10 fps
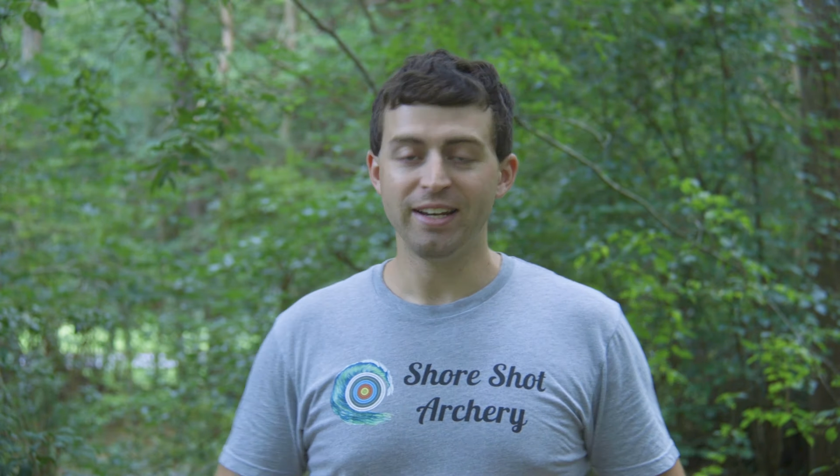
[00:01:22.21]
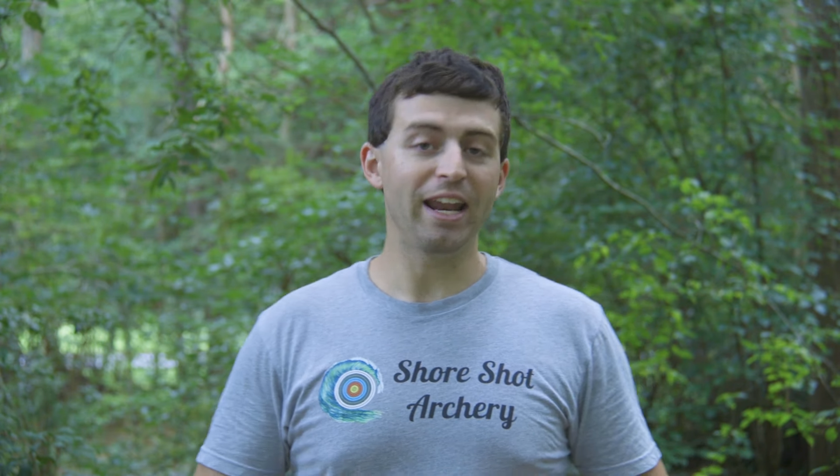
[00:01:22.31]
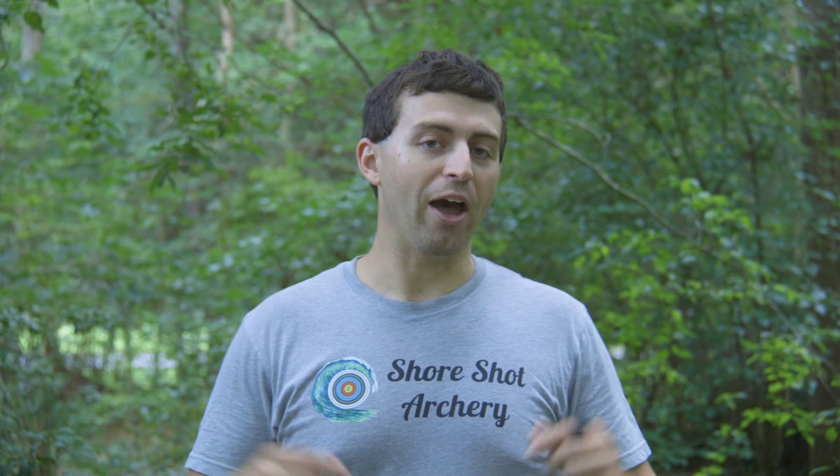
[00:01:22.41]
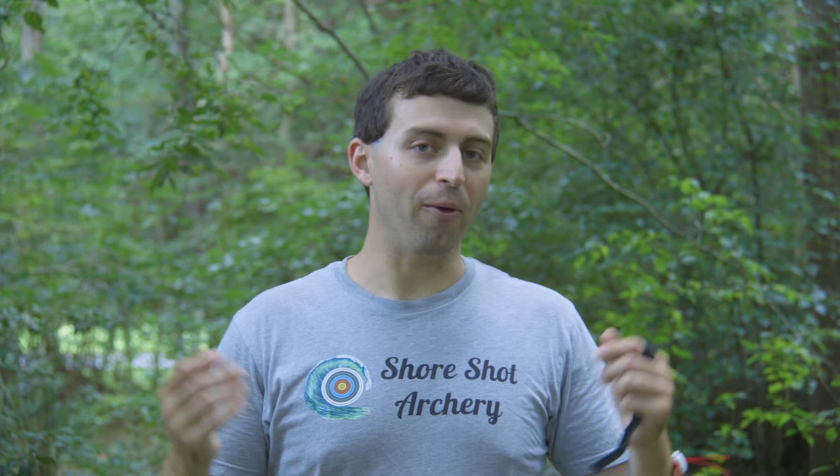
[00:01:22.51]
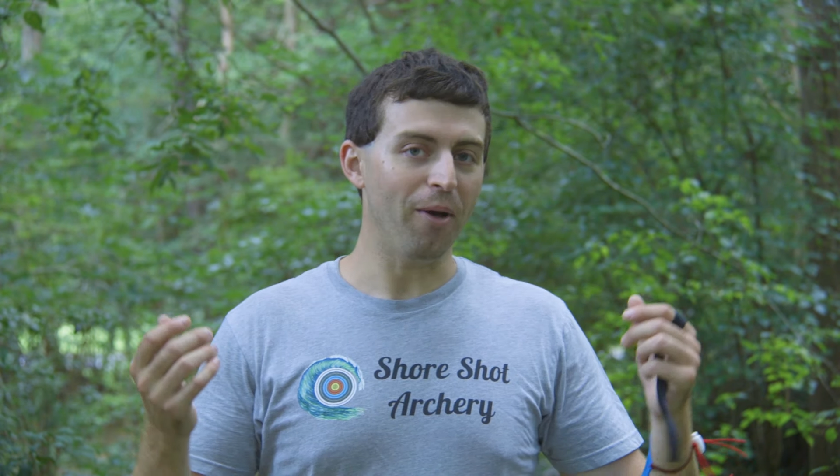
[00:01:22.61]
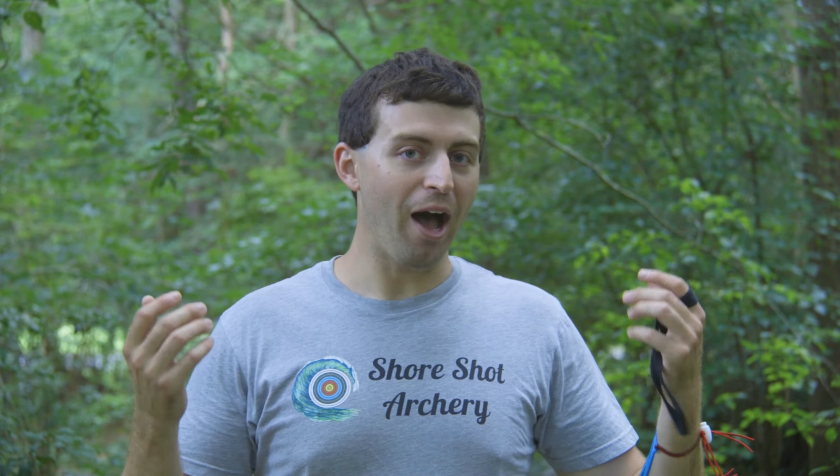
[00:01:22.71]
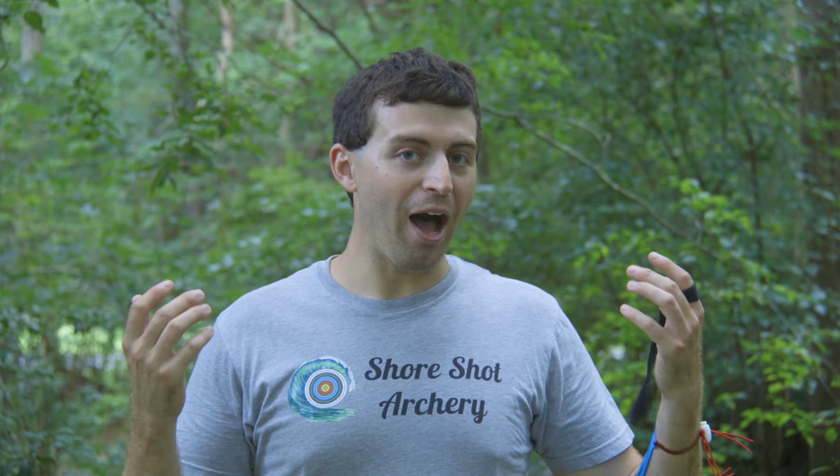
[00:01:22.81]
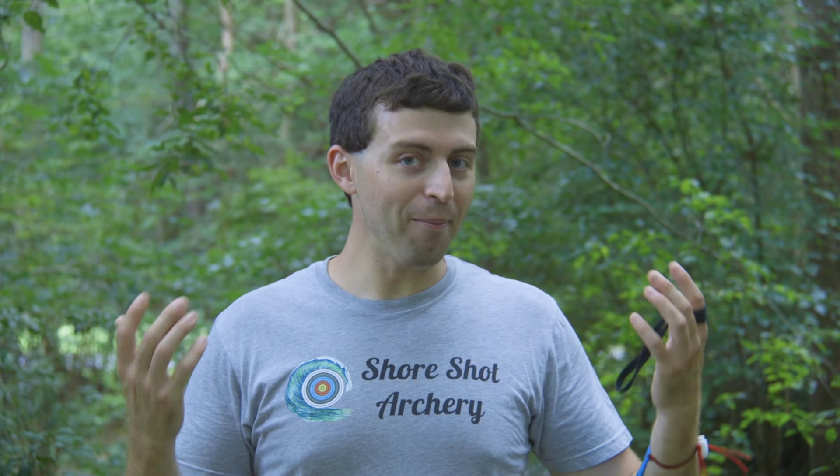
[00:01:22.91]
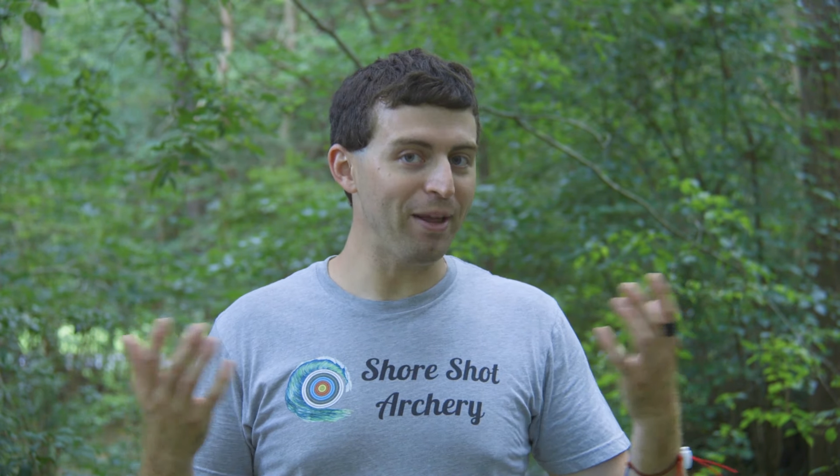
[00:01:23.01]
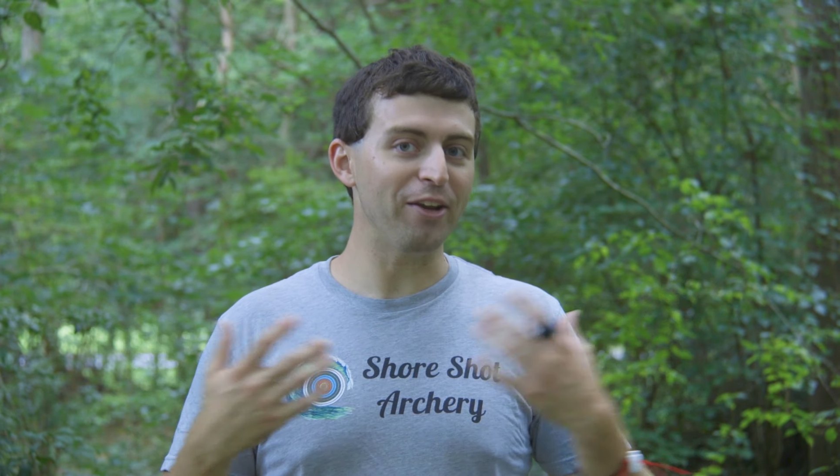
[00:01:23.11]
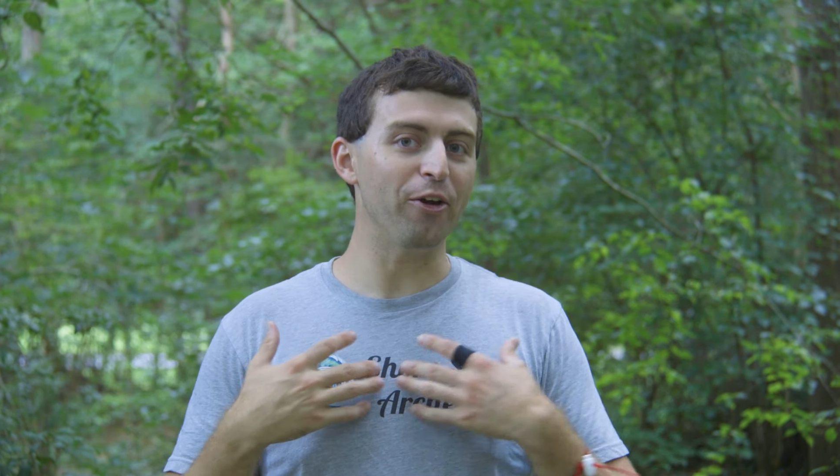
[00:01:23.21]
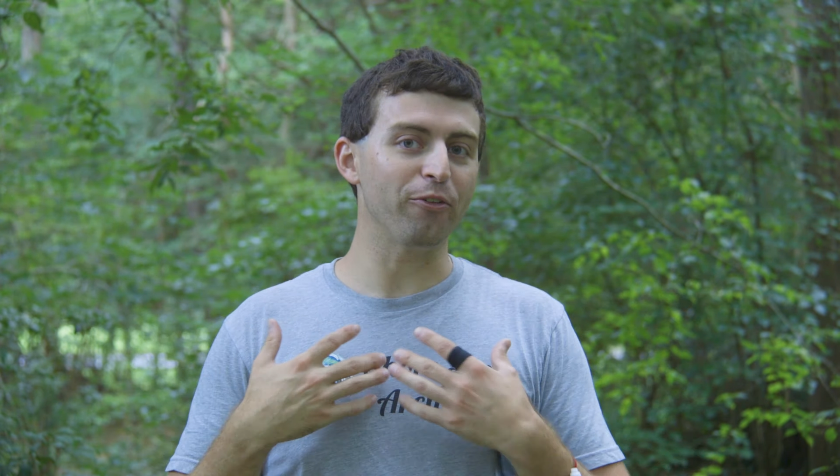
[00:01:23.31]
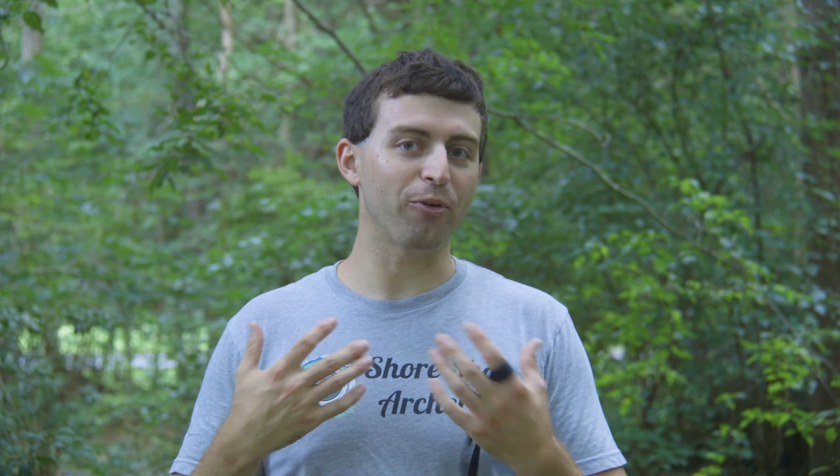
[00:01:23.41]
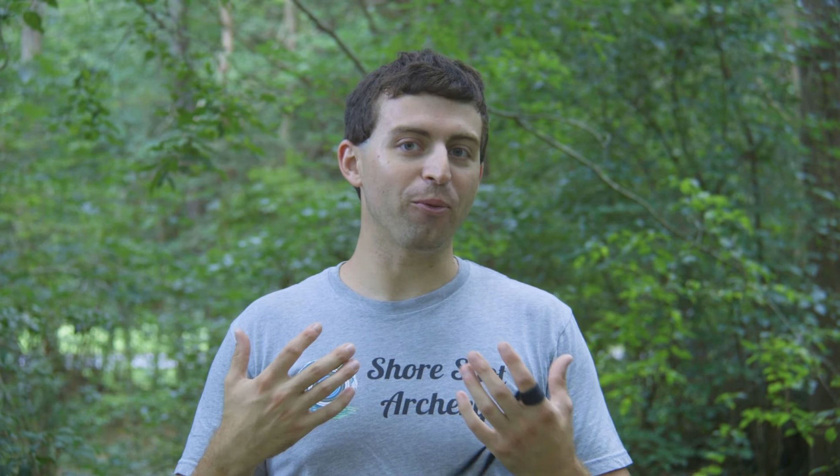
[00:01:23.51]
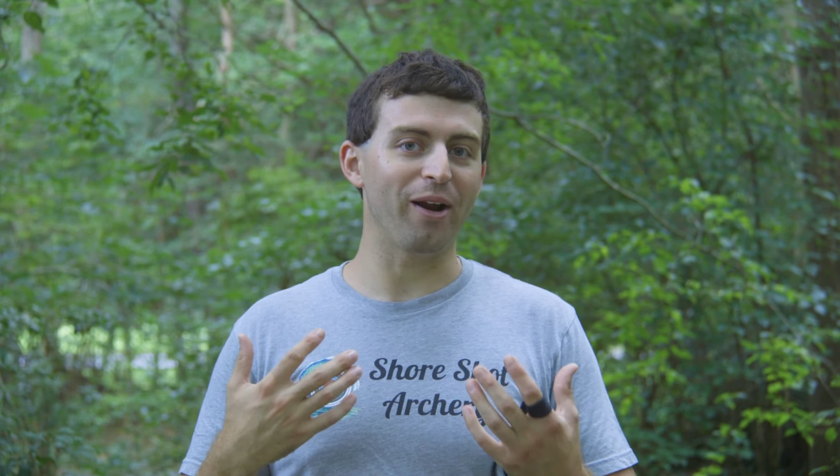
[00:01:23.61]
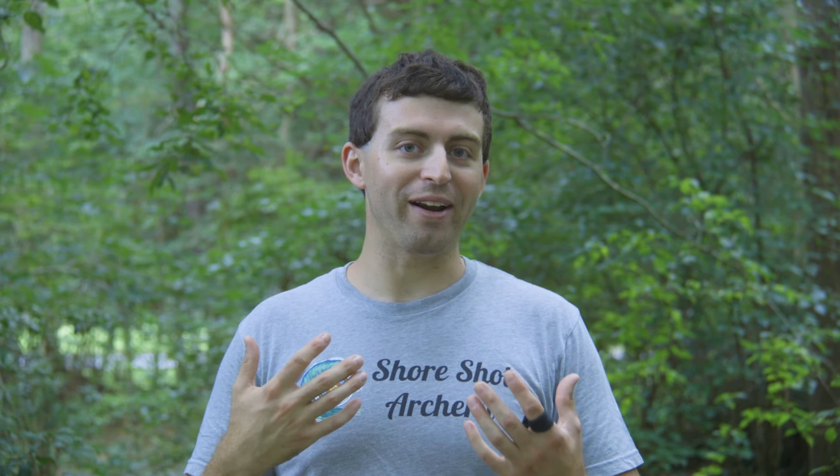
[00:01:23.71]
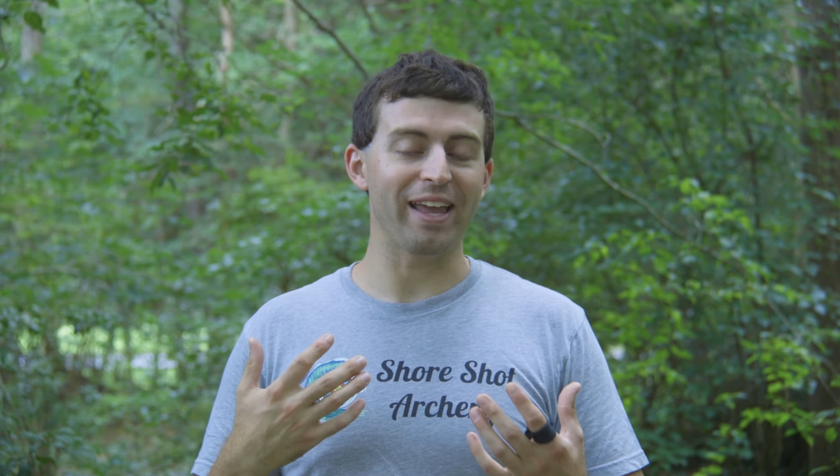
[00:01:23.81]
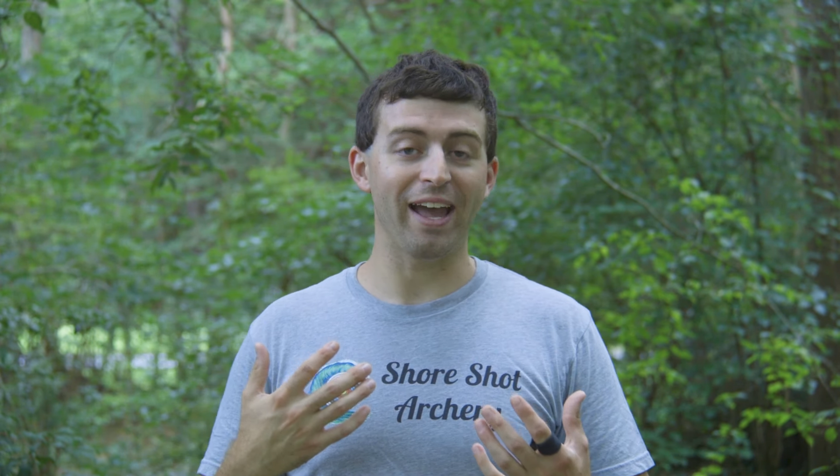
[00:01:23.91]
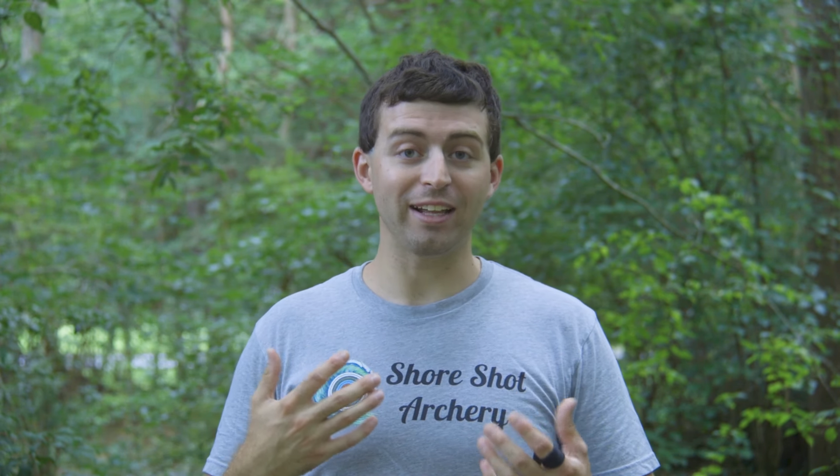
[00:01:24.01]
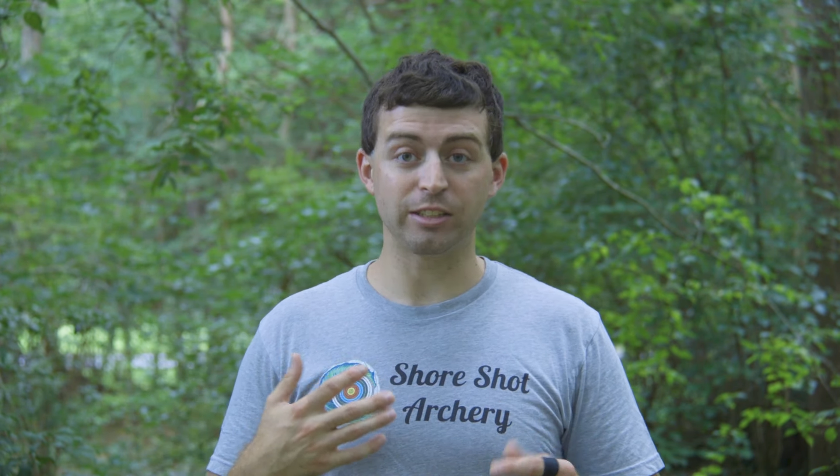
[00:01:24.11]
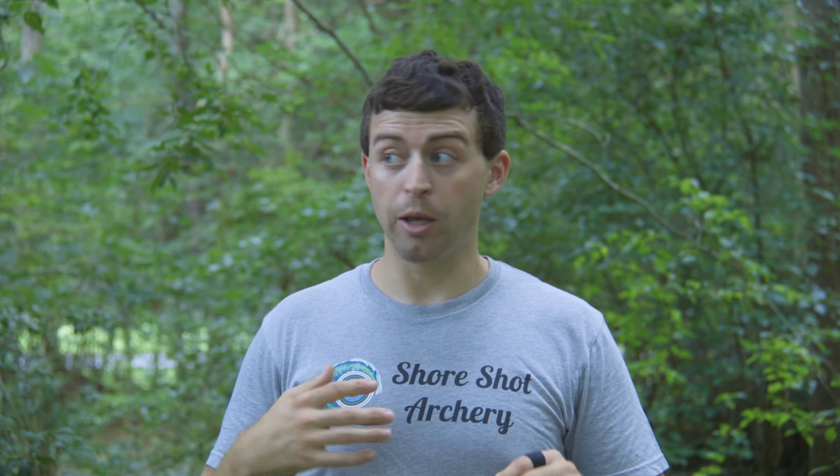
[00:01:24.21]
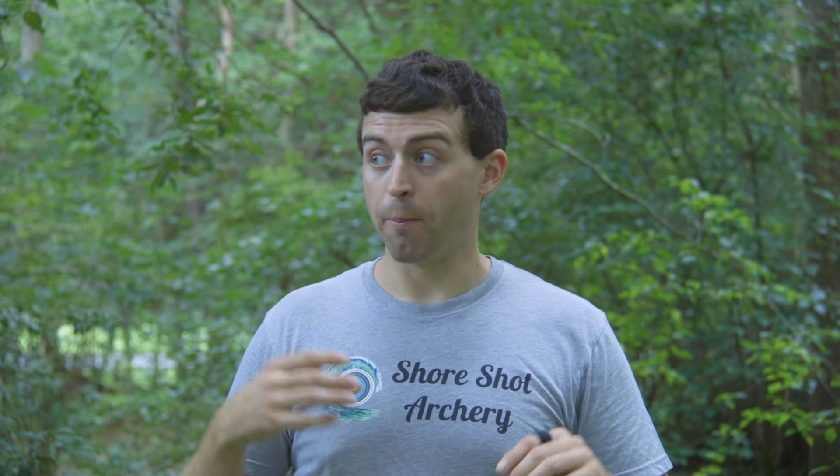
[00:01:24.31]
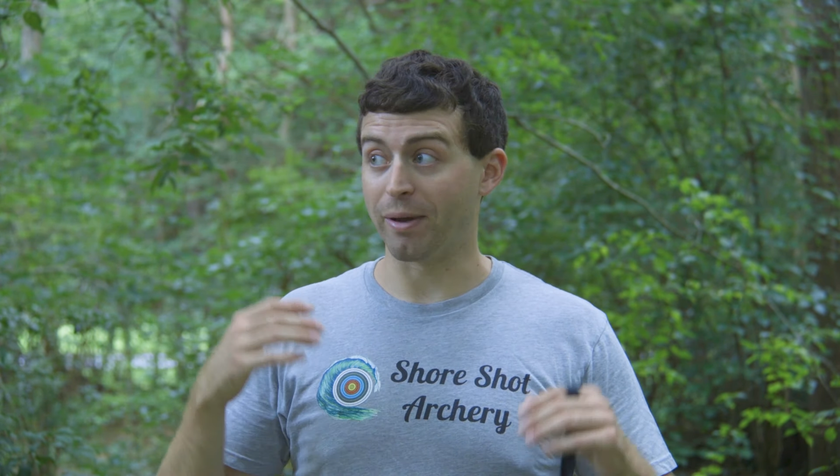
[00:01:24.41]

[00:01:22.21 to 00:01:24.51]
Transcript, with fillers: Now, I'm not known for wearing hats,